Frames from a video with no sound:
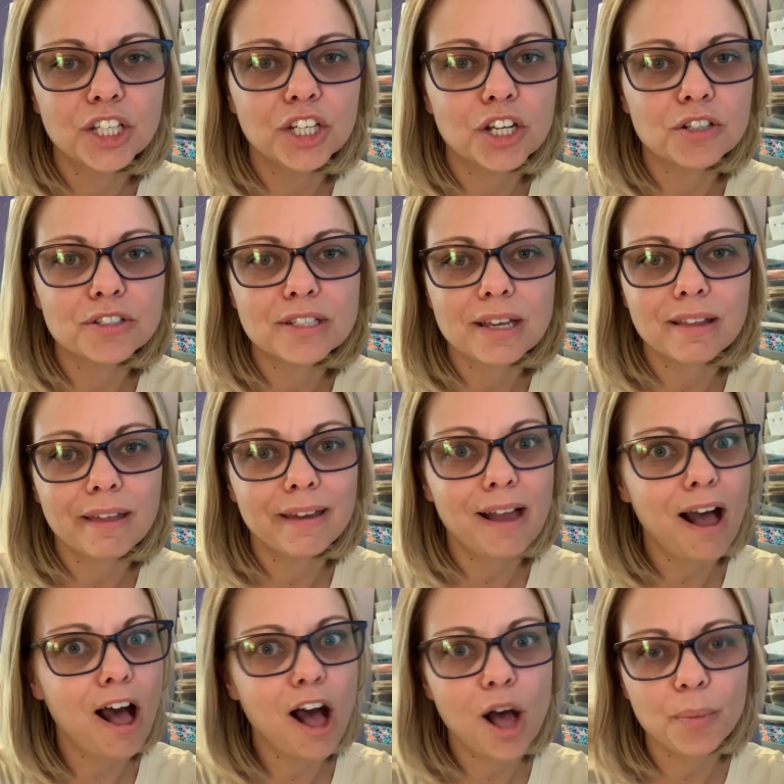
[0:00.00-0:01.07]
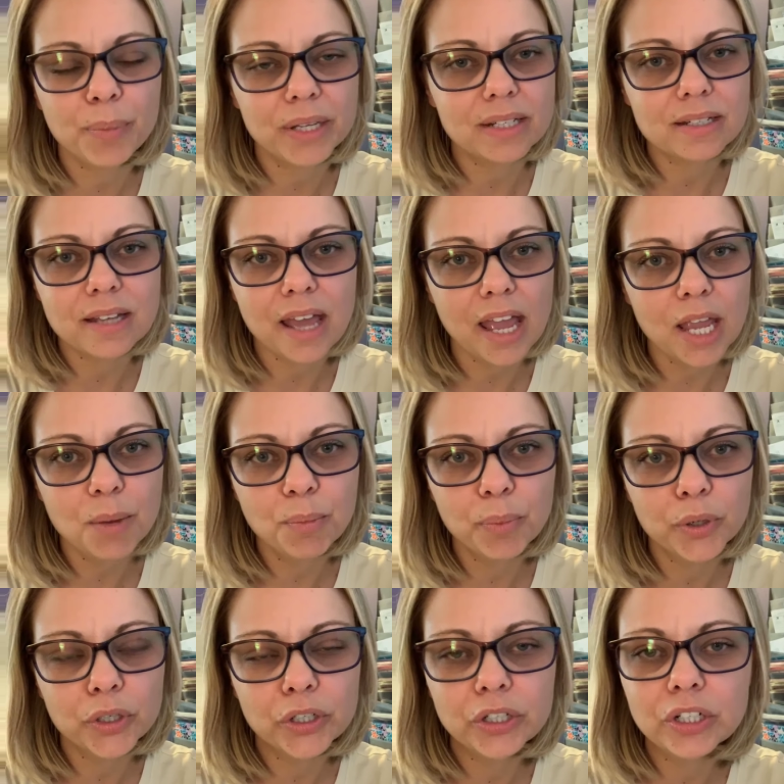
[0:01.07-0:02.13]
say like hop into
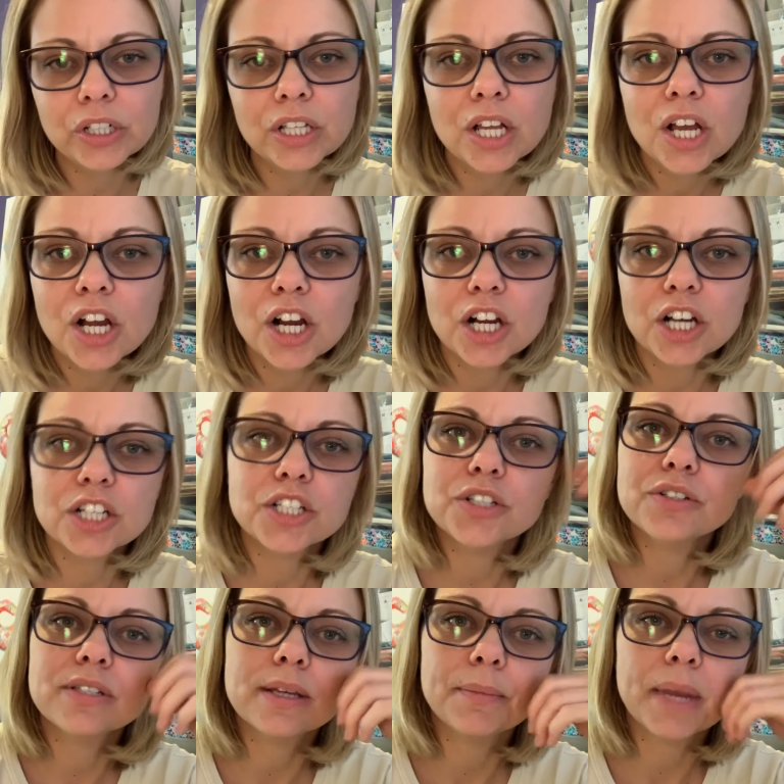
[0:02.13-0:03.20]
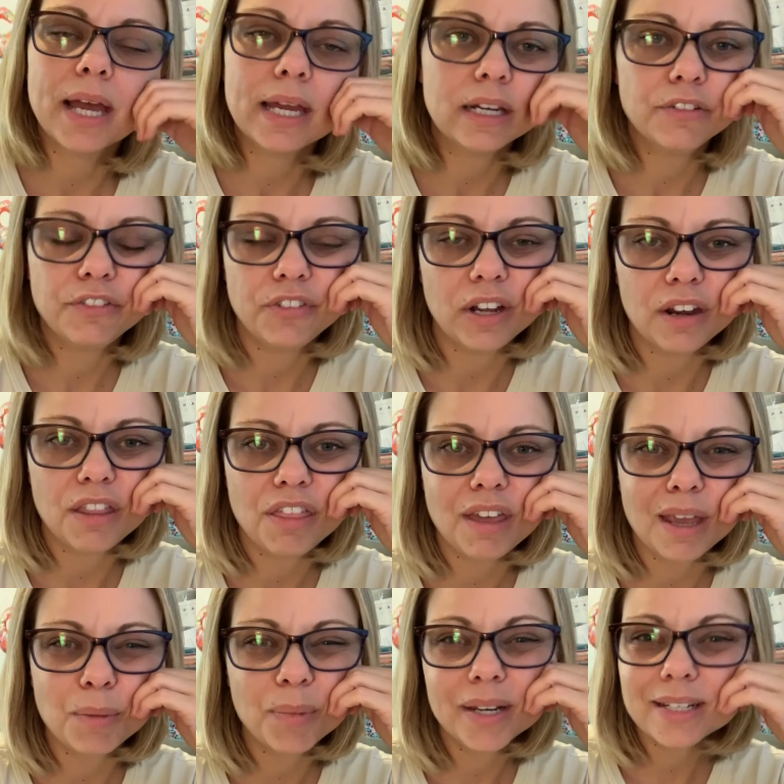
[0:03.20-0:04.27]
April or do some kind of fun
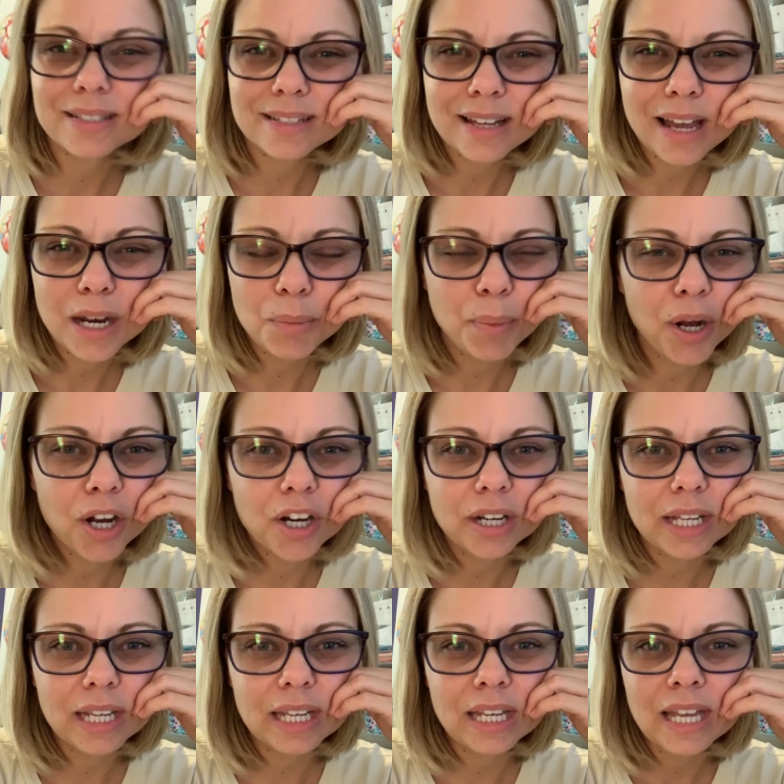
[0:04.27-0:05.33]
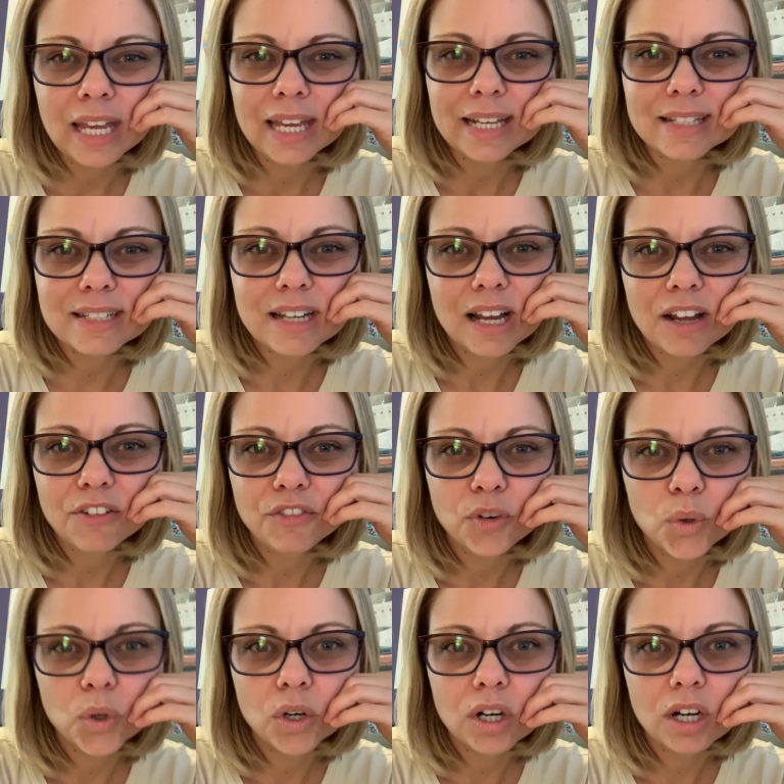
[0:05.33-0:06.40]
thing, but it's not a party. It's not
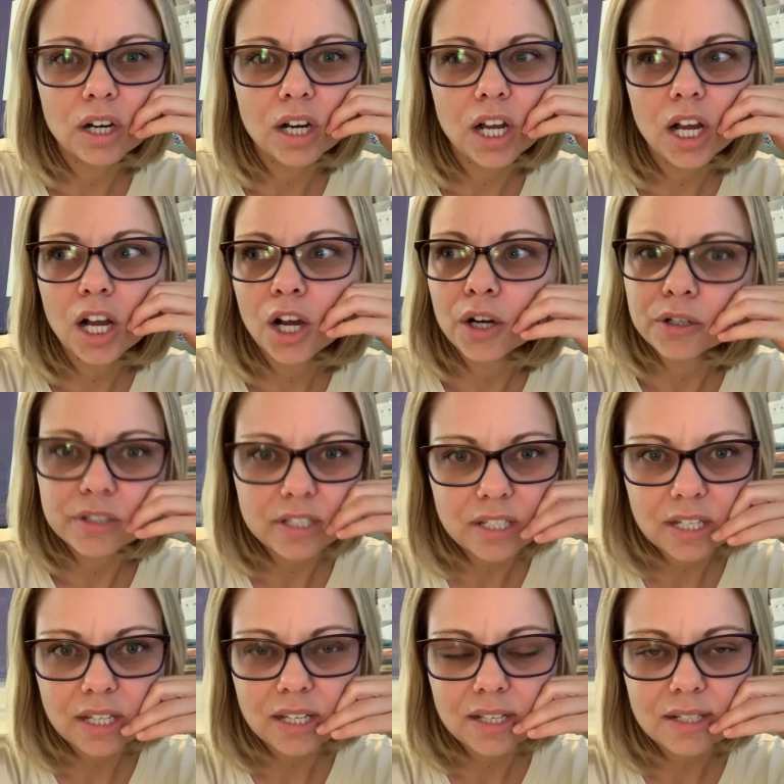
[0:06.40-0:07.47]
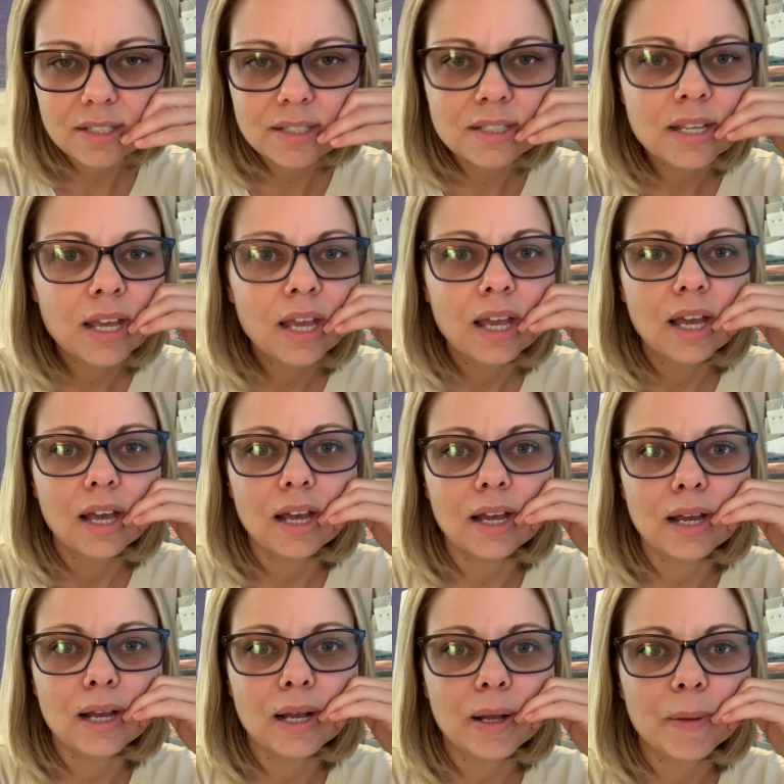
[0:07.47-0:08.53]
for a hostess.
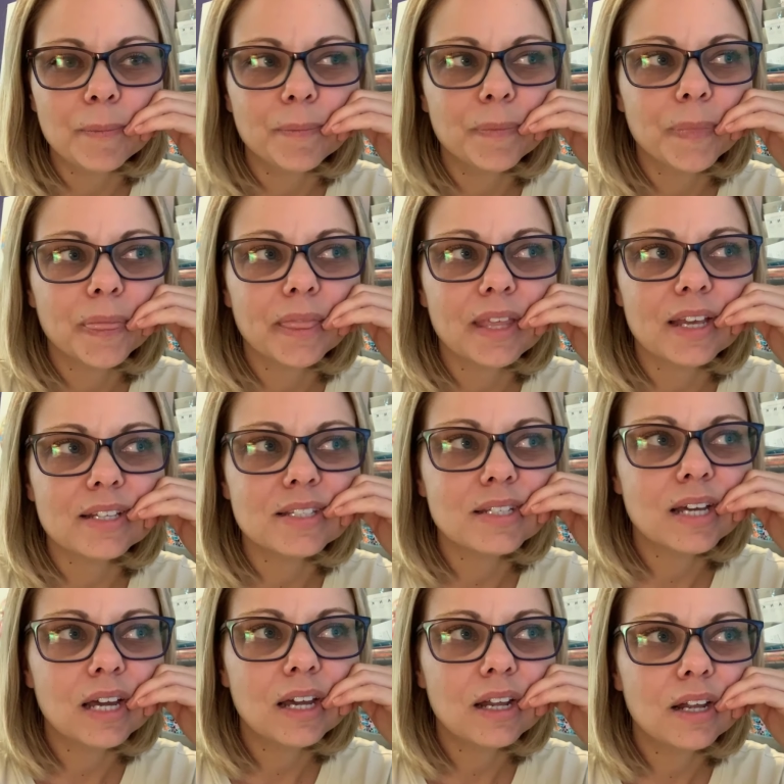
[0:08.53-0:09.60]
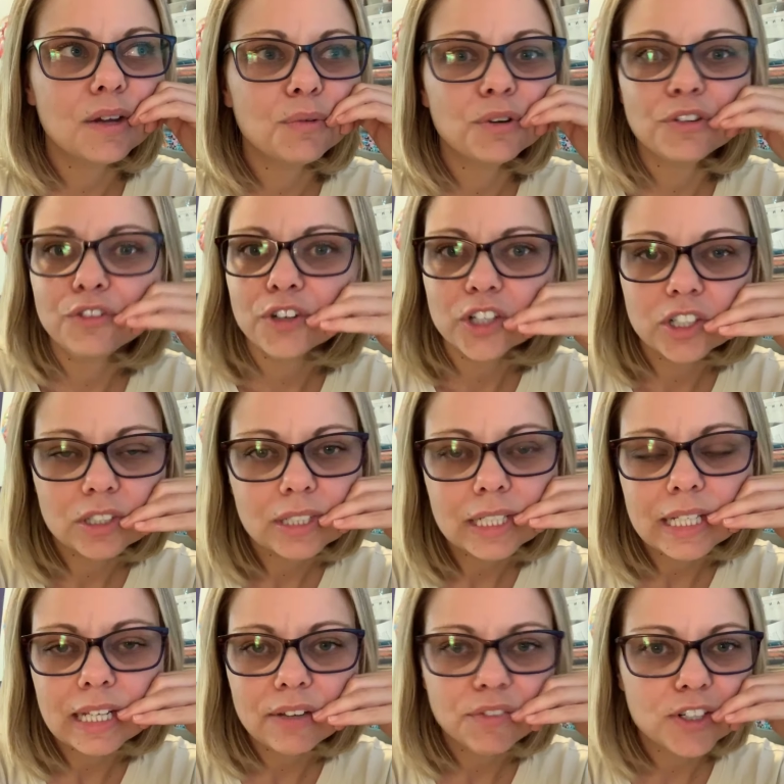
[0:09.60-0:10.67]
It's not a referral
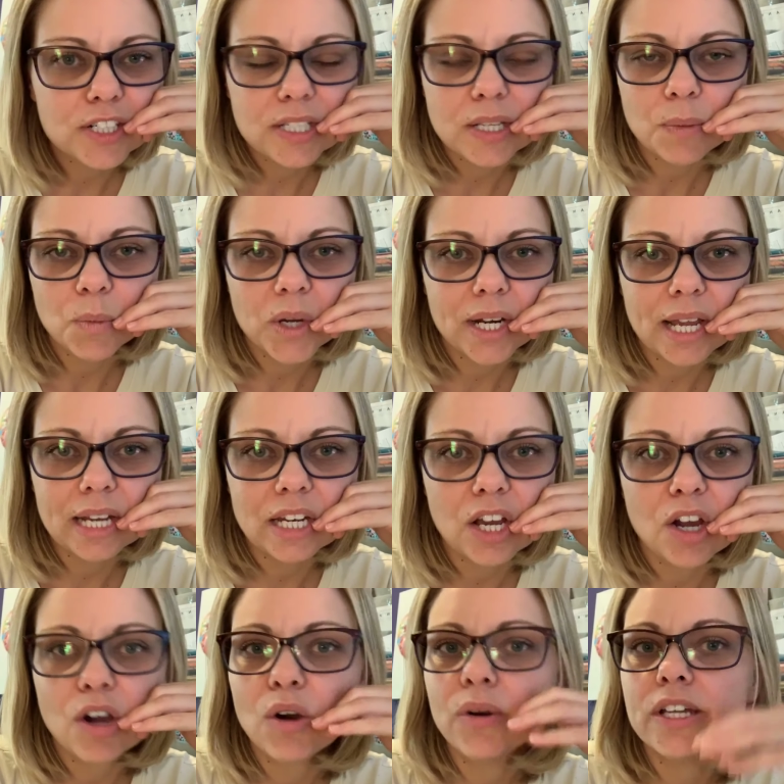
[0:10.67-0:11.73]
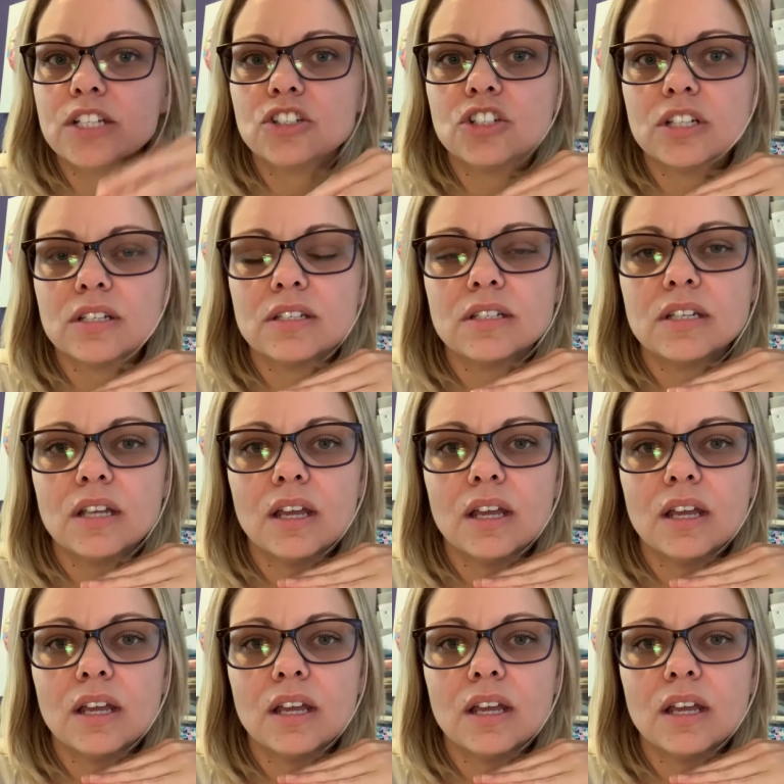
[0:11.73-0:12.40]
link for someone I know. It's just